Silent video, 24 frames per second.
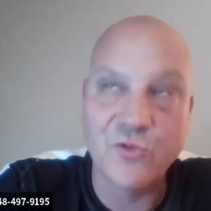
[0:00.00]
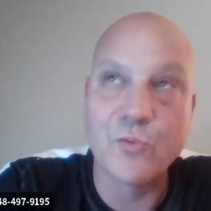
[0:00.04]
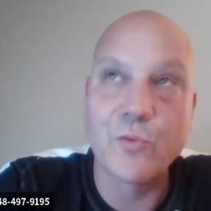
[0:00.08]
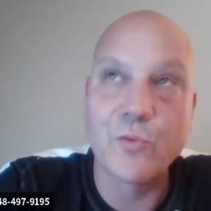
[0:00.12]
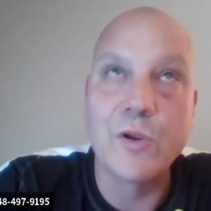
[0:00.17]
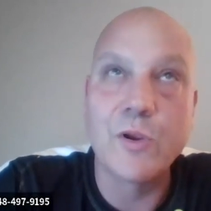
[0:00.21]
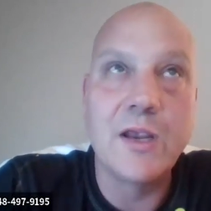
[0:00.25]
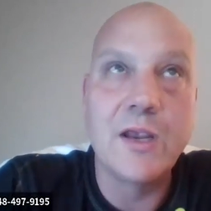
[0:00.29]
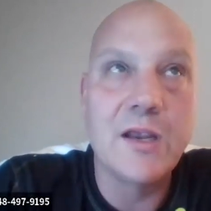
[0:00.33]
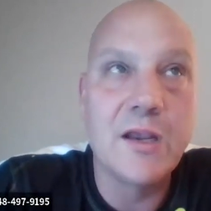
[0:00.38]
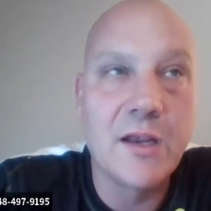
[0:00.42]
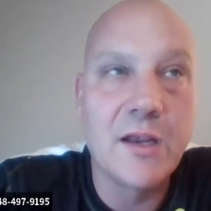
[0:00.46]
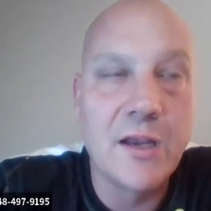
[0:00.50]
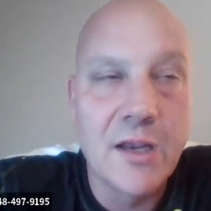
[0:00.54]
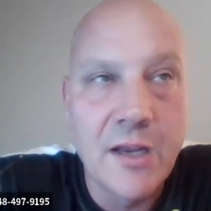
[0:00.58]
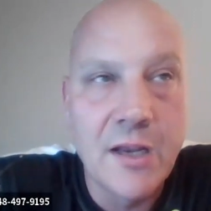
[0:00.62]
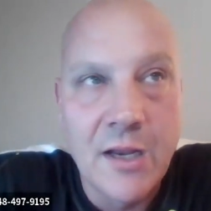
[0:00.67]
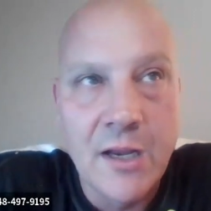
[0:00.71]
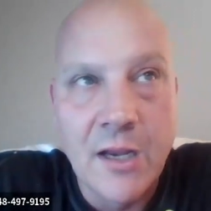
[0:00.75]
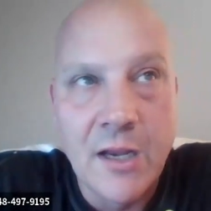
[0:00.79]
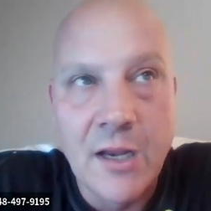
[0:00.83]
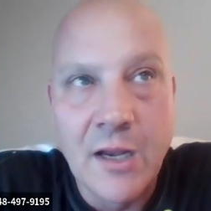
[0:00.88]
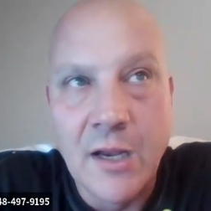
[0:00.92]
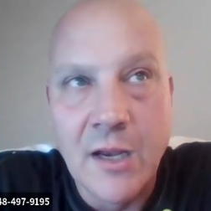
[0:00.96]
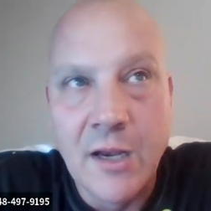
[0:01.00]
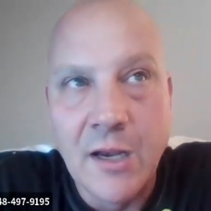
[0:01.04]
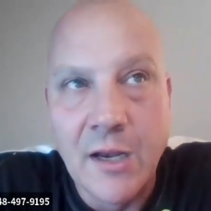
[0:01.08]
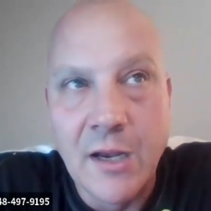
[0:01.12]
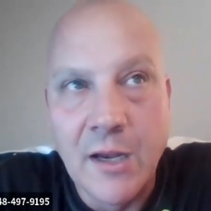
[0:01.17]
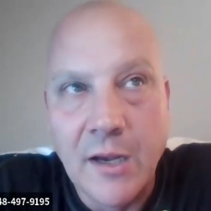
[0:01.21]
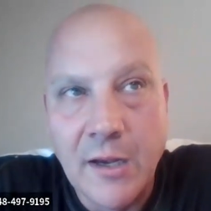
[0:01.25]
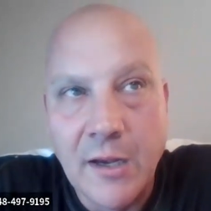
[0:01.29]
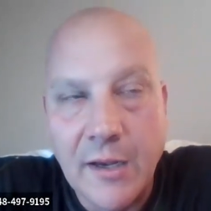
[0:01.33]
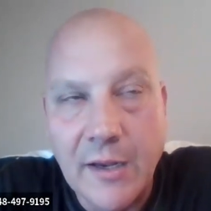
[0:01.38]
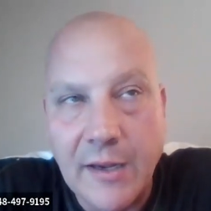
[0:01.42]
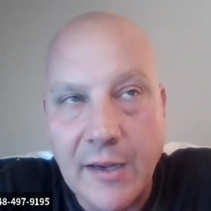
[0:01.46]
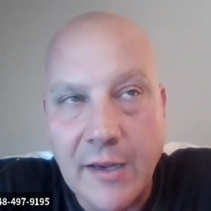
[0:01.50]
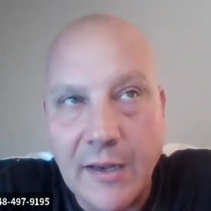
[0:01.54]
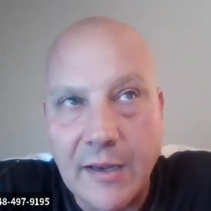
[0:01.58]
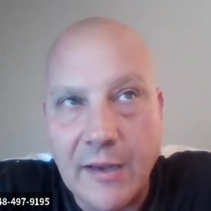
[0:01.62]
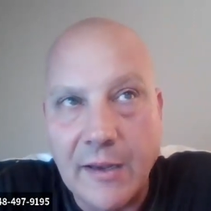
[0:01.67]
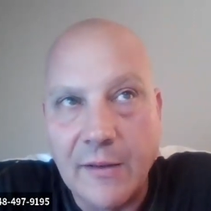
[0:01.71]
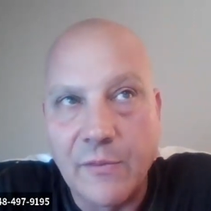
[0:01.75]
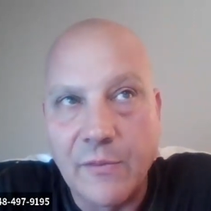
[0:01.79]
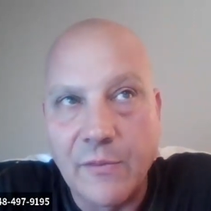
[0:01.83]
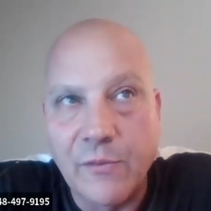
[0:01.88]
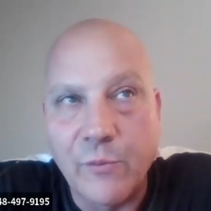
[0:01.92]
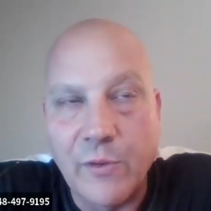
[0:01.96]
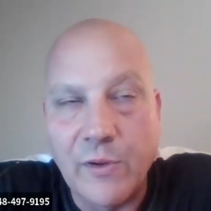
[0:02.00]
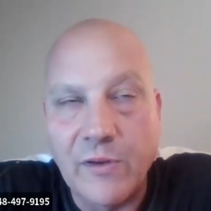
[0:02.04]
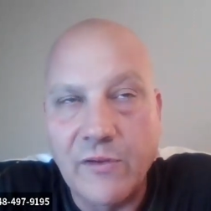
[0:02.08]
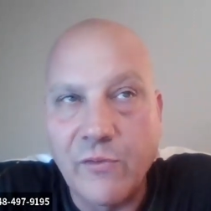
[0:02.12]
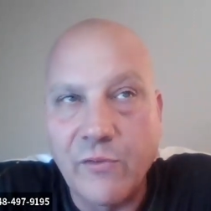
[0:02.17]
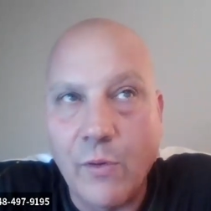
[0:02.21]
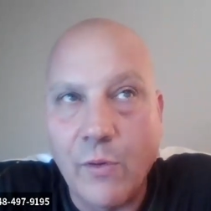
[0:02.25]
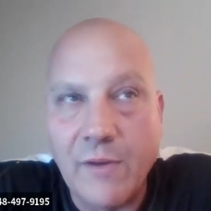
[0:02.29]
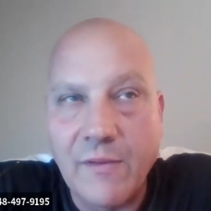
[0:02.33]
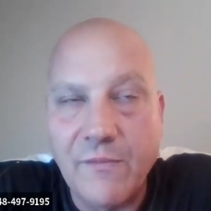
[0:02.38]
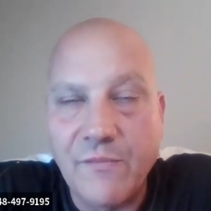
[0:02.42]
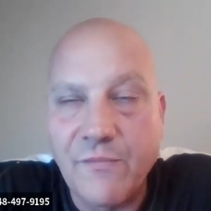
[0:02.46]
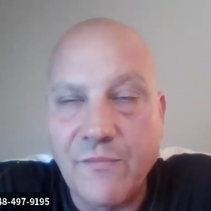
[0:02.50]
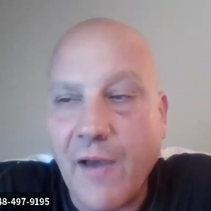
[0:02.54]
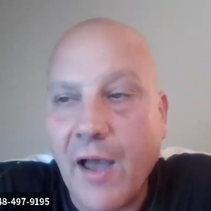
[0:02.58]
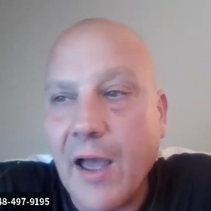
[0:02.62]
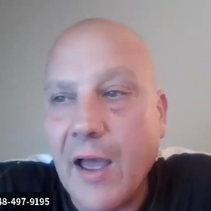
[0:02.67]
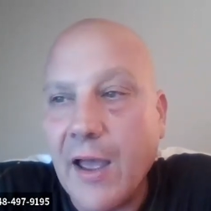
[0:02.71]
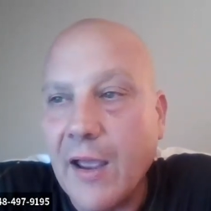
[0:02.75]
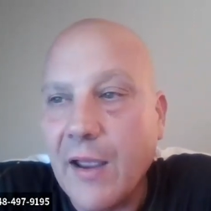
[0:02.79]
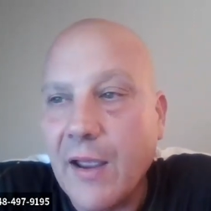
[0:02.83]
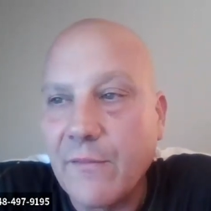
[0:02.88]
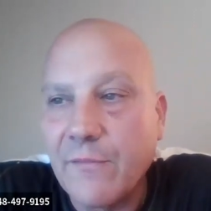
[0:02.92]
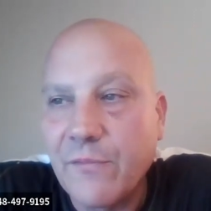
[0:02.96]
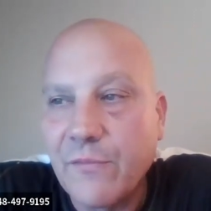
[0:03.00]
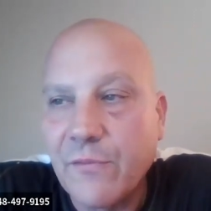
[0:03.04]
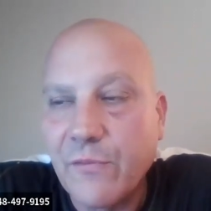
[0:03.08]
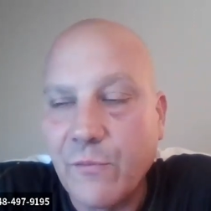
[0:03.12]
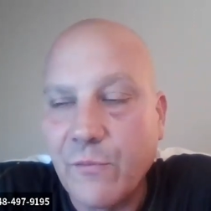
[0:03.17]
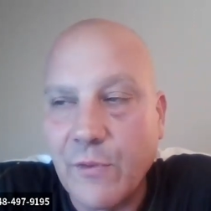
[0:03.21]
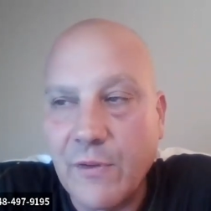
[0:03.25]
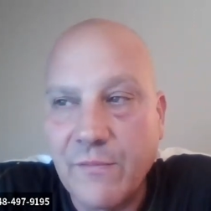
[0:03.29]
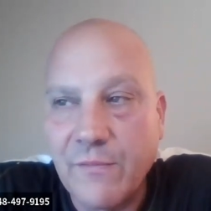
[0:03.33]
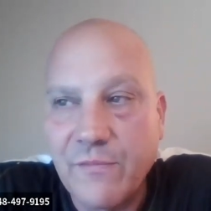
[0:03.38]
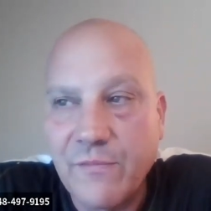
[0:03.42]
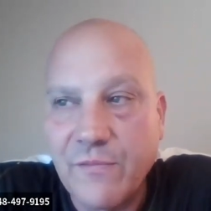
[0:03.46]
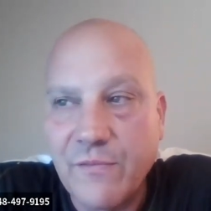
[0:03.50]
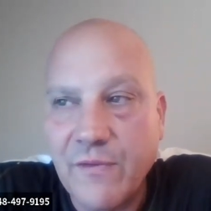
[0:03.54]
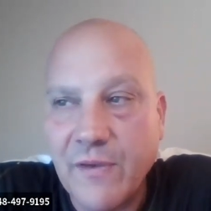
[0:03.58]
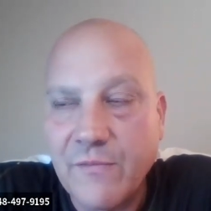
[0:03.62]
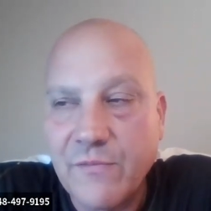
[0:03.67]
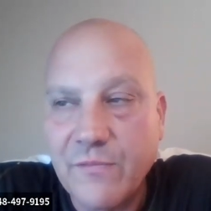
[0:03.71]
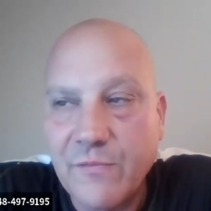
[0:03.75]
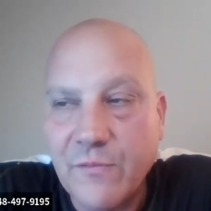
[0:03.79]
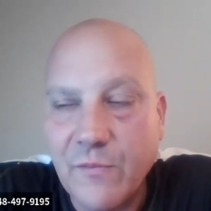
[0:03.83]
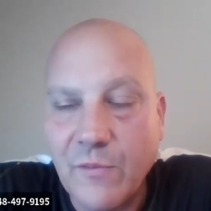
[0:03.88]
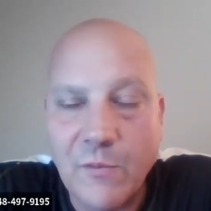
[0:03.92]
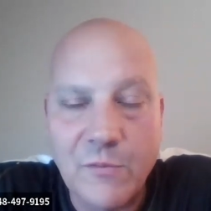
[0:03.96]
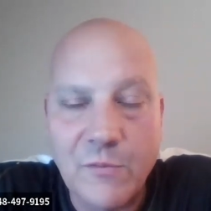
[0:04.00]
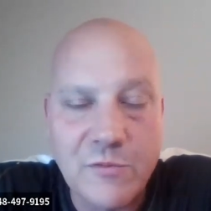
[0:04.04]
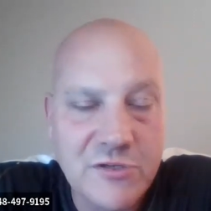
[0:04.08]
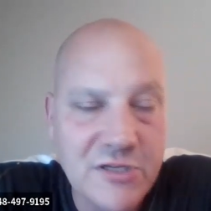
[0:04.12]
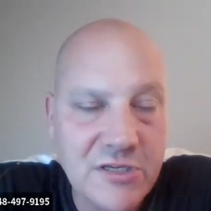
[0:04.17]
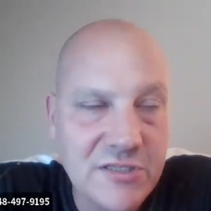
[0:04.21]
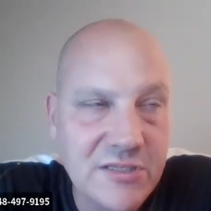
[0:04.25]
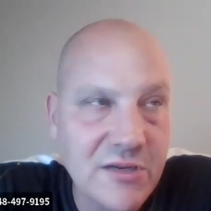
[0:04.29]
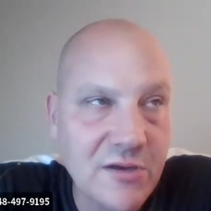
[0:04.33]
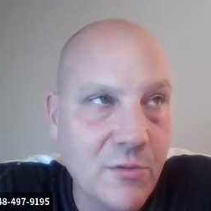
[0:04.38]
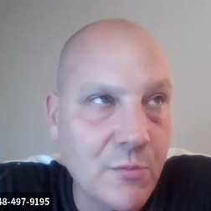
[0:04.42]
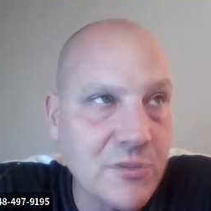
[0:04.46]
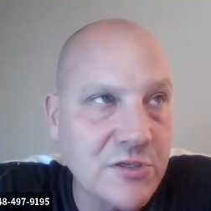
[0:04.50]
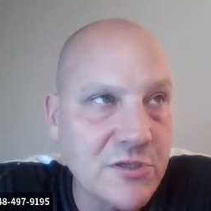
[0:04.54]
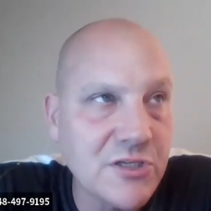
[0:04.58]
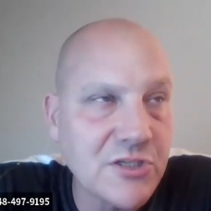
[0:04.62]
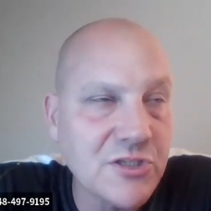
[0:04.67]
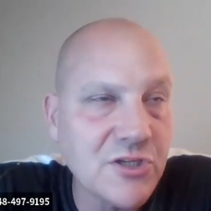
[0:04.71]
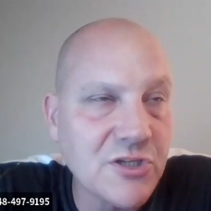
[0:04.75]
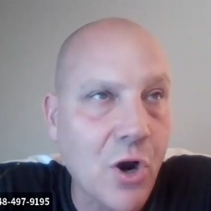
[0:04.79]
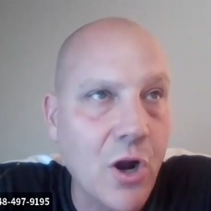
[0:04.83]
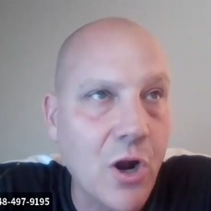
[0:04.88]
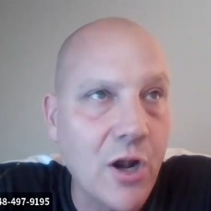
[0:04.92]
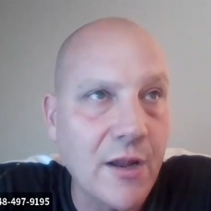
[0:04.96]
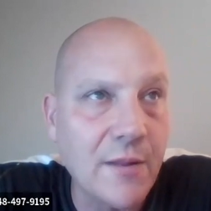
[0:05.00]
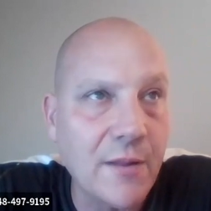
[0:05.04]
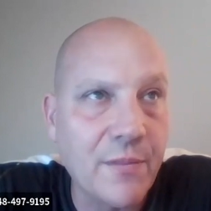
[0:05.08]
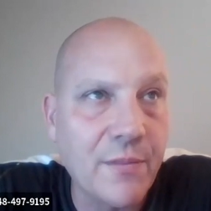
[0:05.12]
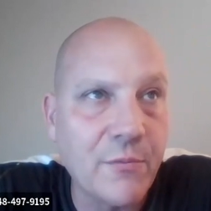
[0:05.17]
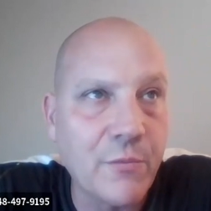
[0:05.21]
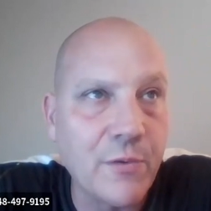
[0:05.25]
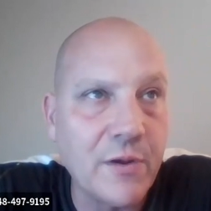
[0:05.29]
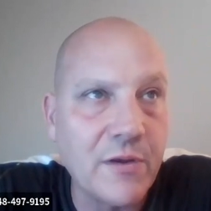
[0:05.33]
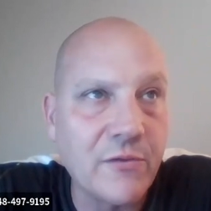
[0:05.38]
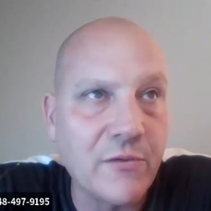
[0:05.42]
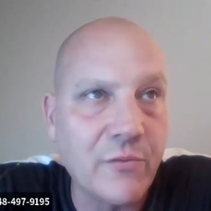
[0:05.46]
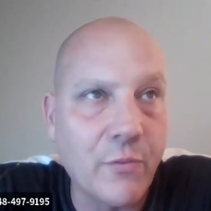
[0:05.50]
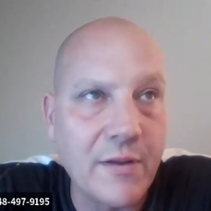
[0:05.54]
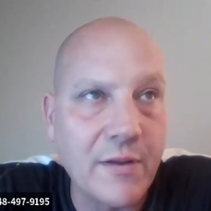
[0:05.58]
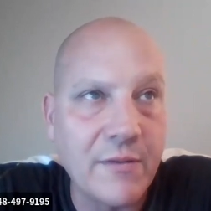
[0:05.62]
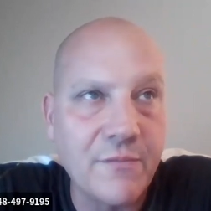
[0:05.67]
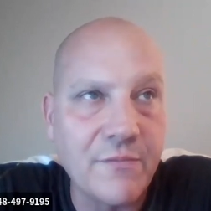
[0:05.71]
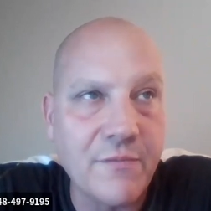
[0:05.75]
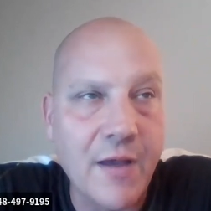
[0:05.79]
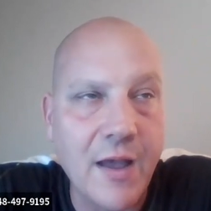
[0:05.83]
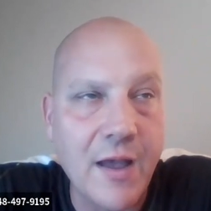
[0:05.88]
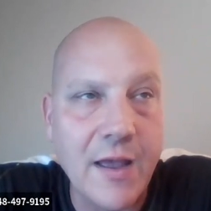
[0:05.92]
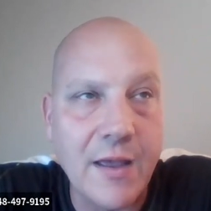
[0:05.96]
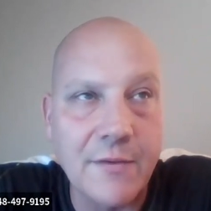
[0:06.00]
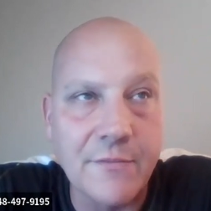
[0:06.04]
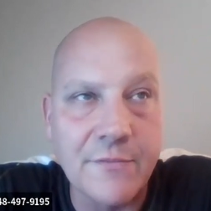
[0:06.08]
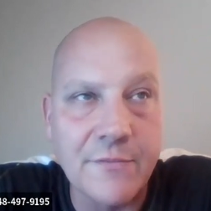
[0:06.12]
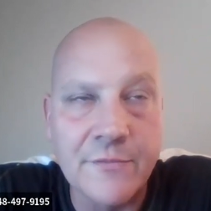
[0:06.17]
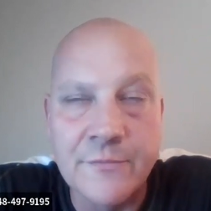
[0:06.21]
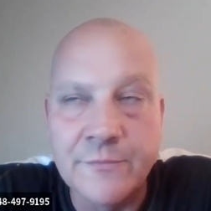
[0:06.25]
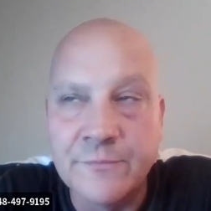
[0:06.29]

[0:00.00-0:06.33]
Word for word: three three twenty-five, three fifty, or was just let's just call it three twenty-five.